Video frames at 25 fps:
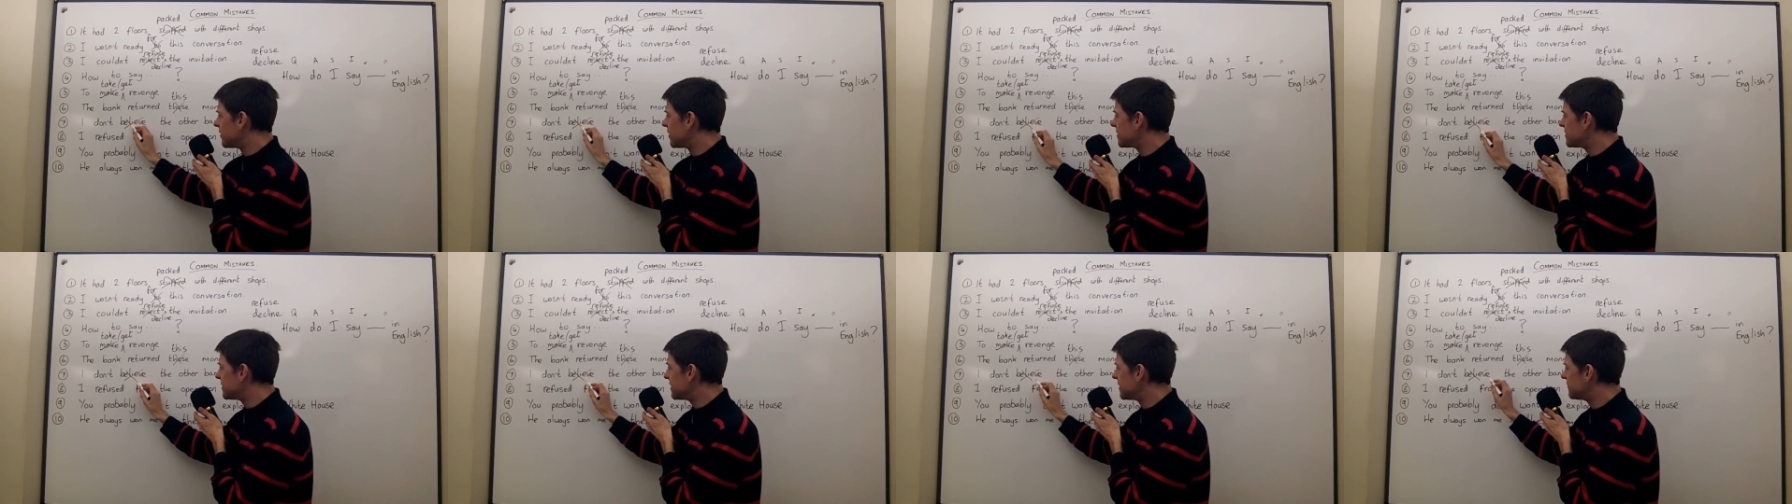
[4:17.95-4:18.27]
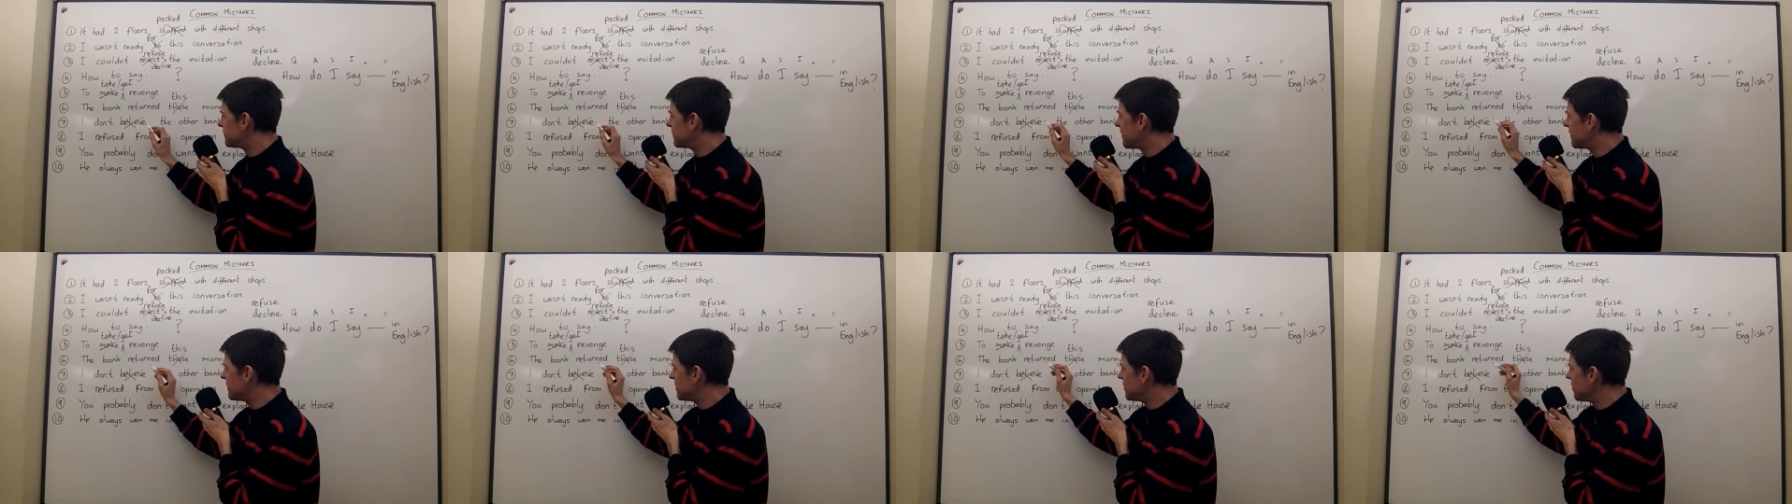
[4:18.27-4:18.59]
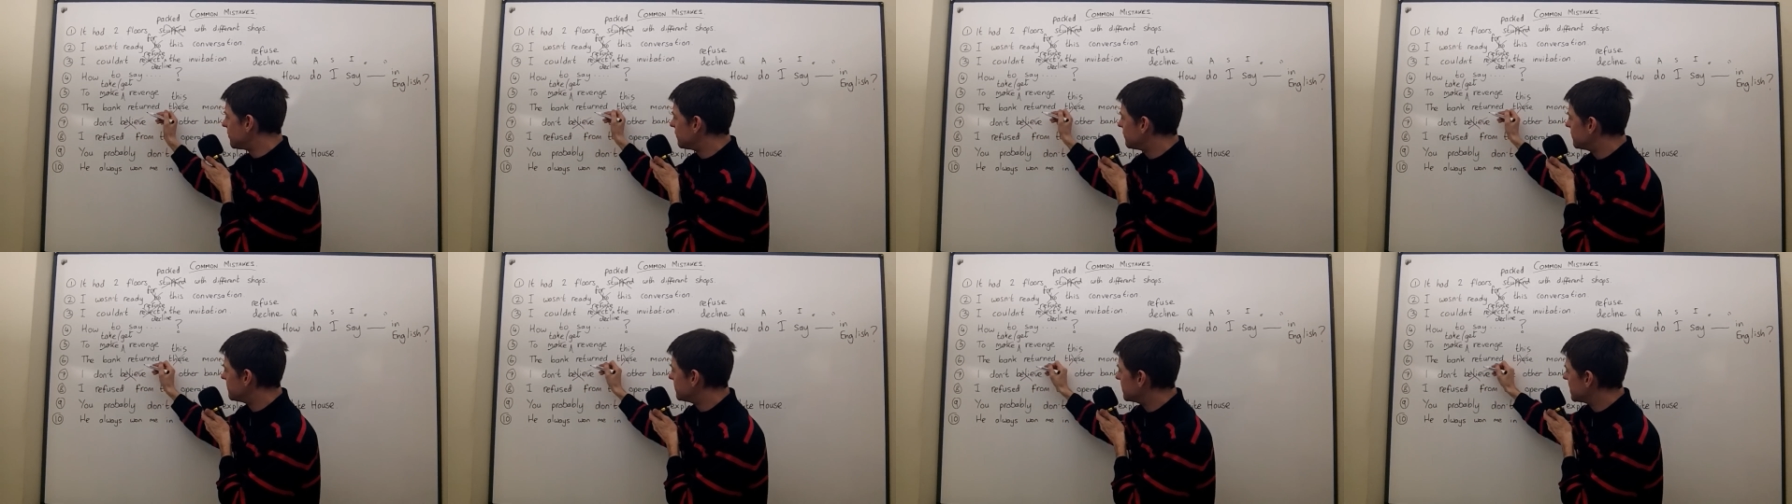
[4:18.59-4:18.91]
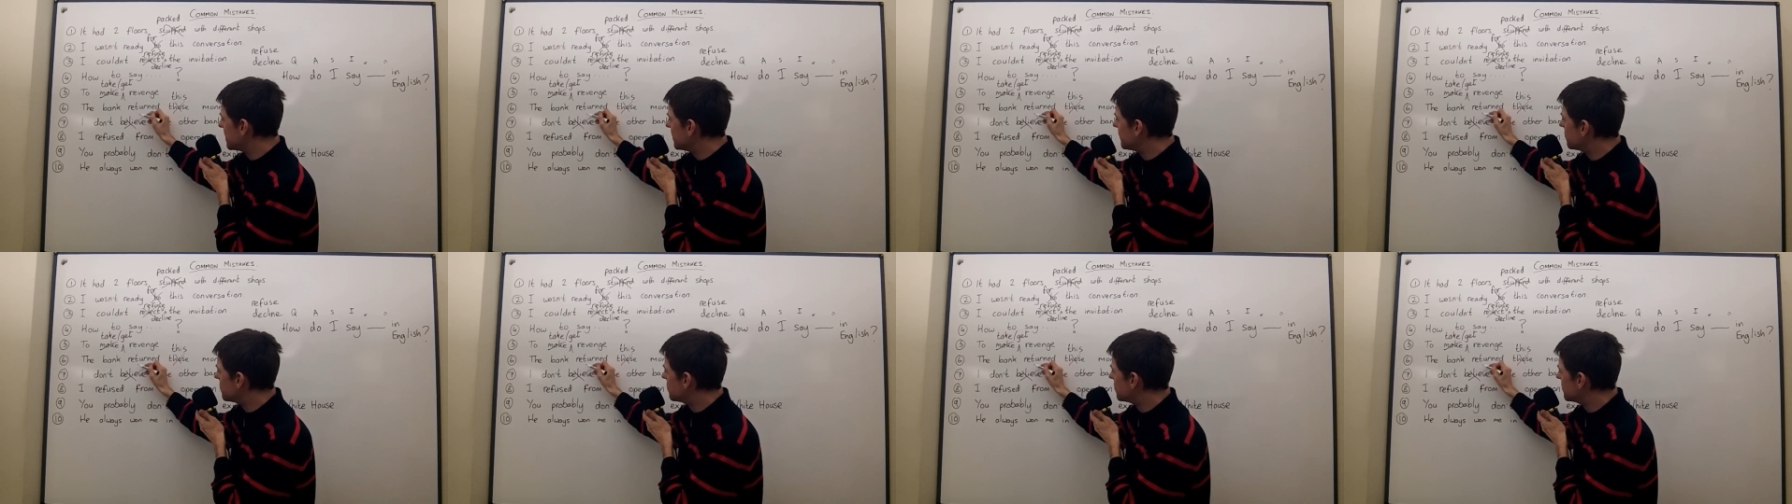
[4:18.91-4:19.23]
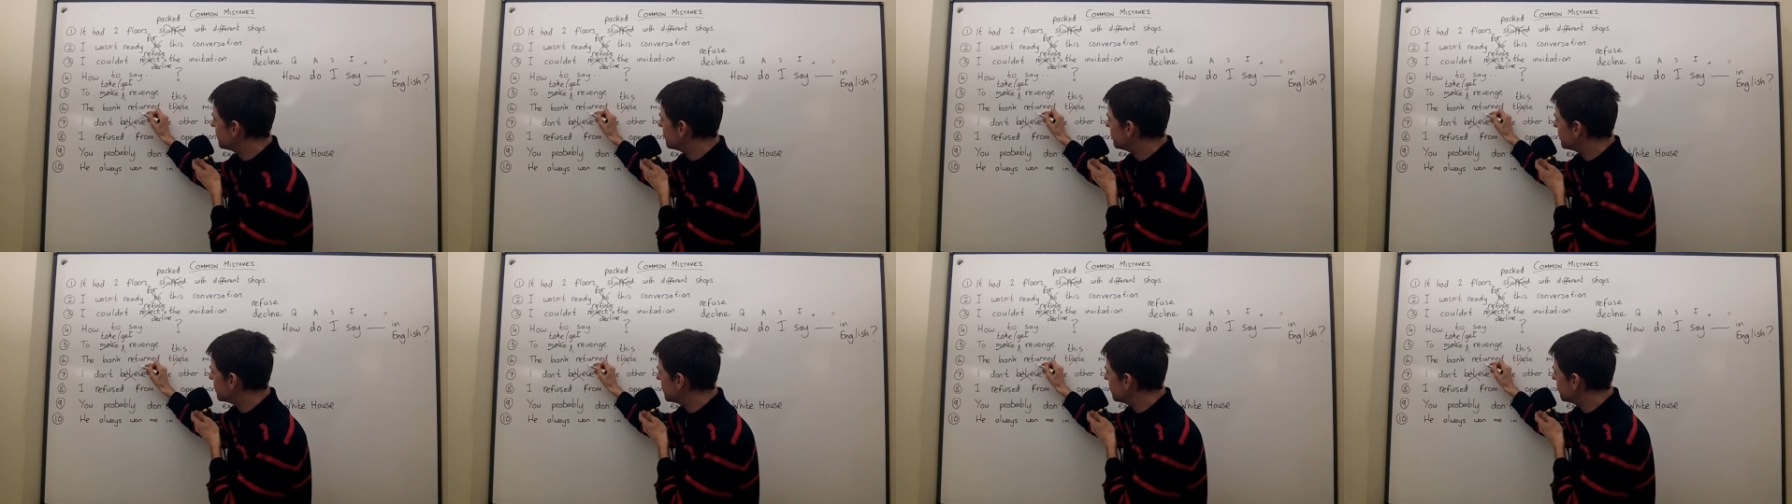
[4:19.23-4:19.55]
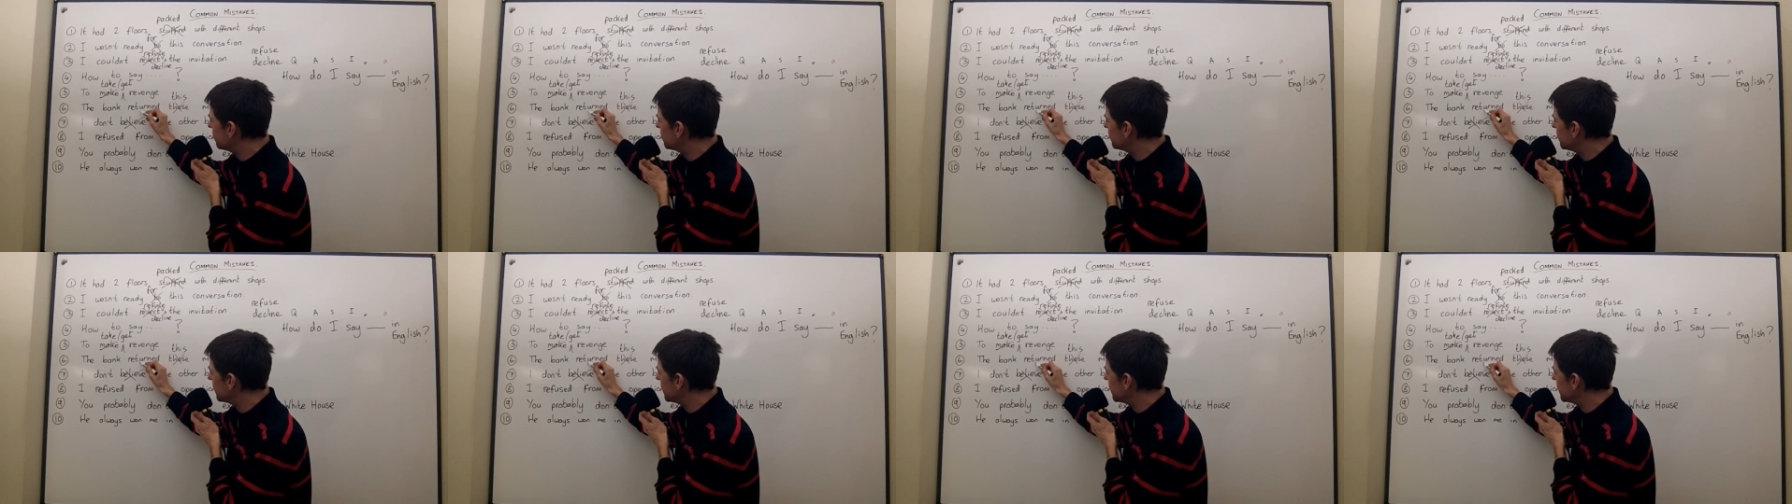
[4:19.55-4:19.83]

and I think very often people confuse